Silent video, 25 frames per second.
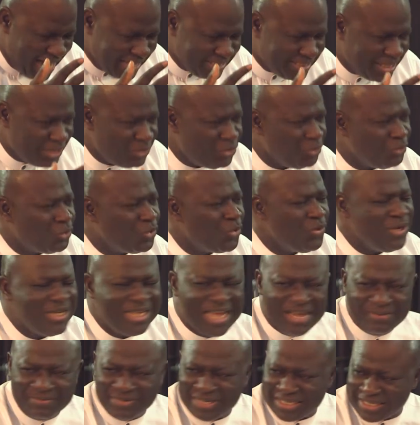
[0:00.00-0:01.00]
I said, You've ruined
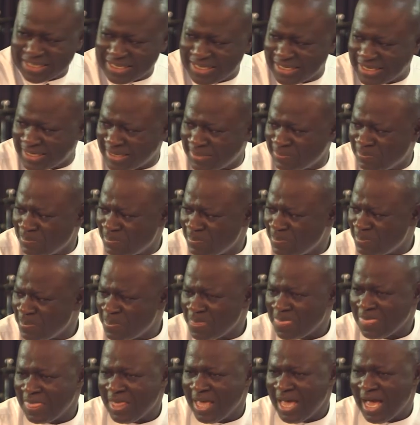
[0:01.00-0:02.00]
everything.
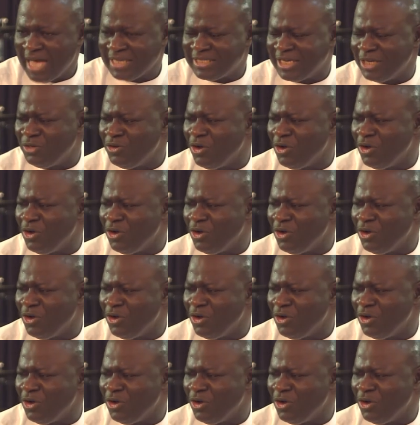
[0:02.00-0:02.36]
I said,